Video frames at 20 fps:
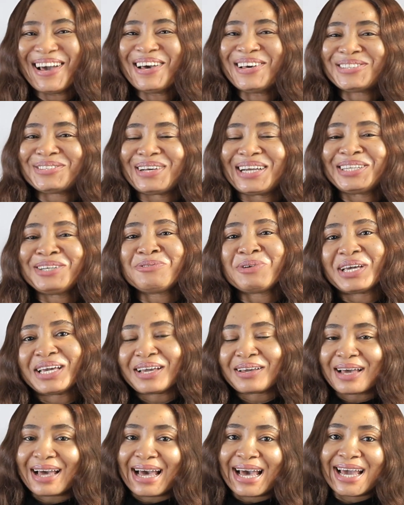So
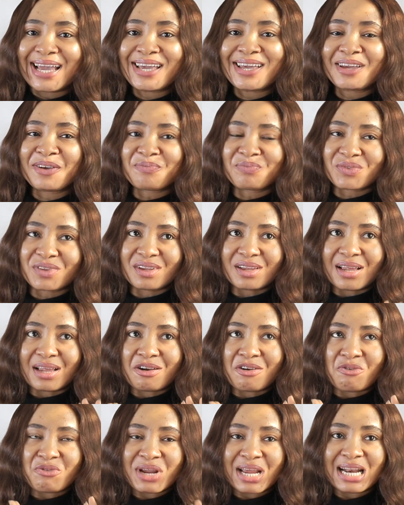anyway, I
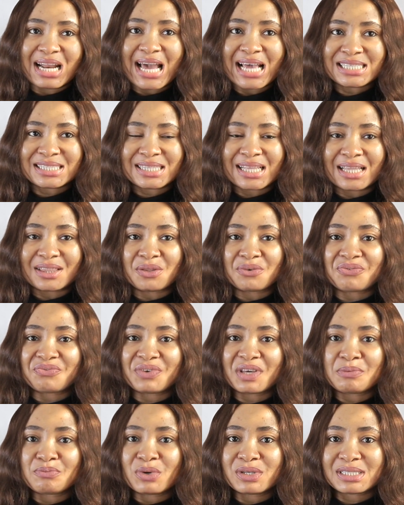realized that the
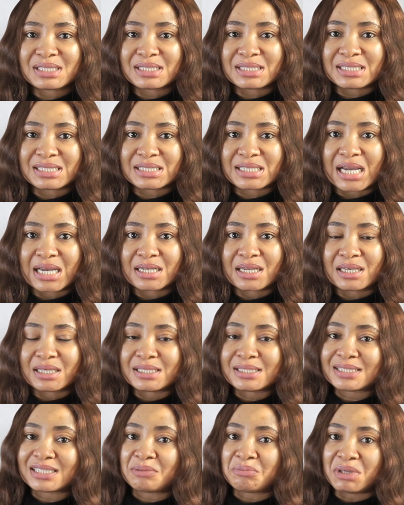famous designer
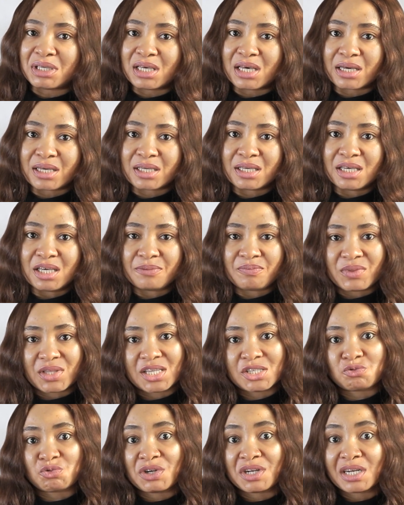Issey Miyake
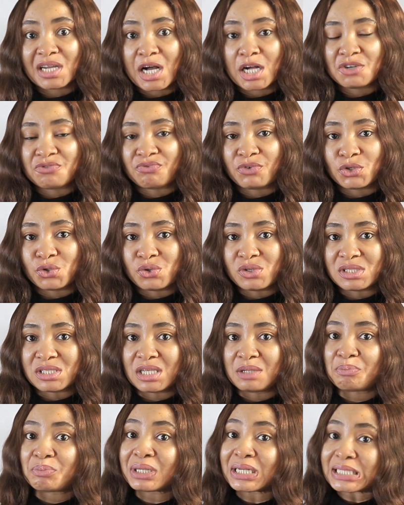is renowned for
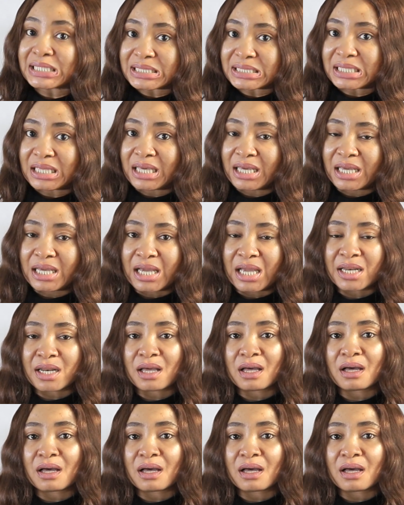using Plissé in